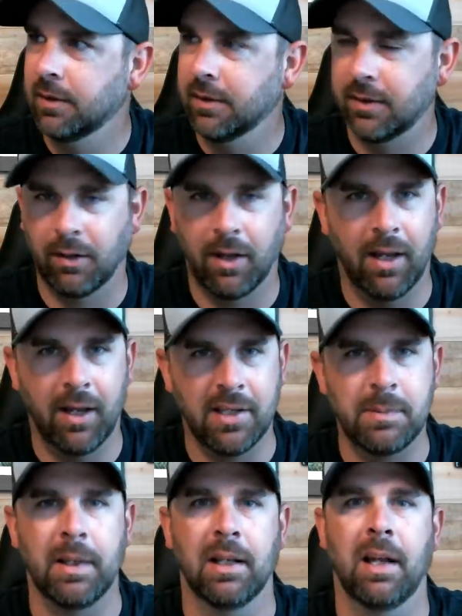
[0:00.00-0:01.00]
So I, I
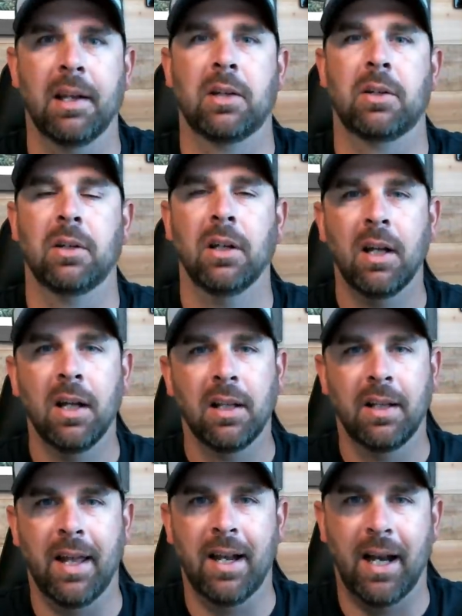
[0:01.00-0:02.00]
spend a lot of,
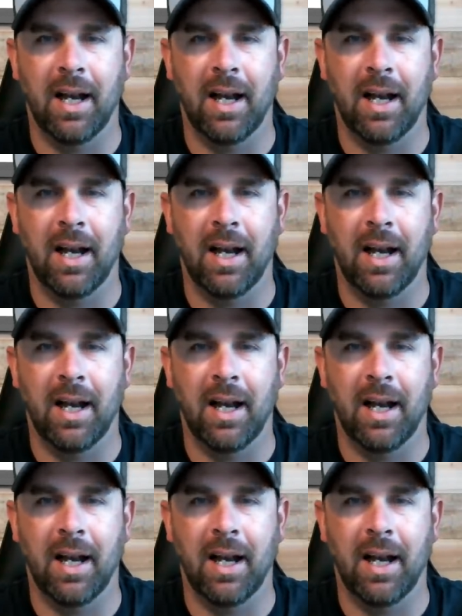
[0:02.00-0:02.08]
a lot of